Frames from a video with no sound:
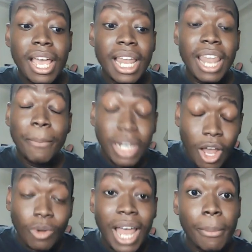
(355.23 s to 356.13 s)
Let me
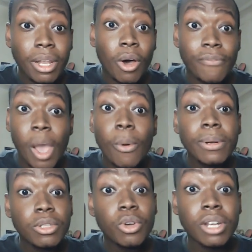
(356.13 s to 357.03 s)
know down below if y'all want
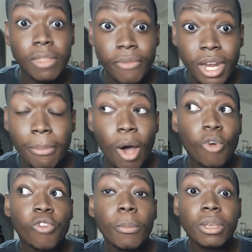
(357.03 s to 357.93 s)
to do another video
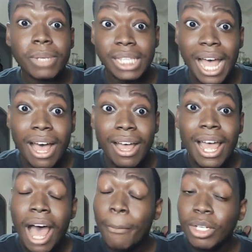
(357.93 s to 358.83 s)
about Romeo Must Die.
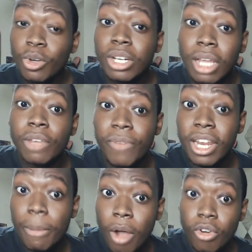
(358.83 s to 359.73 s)
I'm going to do another
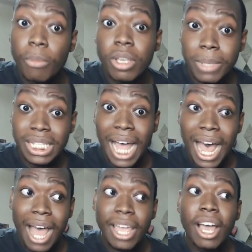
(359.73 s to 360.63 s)
video about Romeo Must
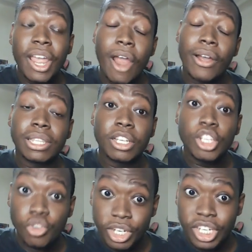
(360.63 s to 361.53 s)
Die and her character
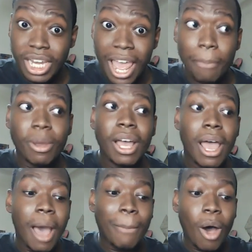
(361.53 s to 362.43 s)
Trish and that. But
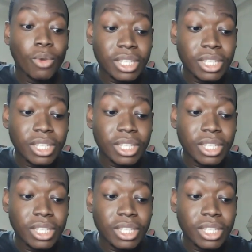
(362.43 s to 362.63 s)
about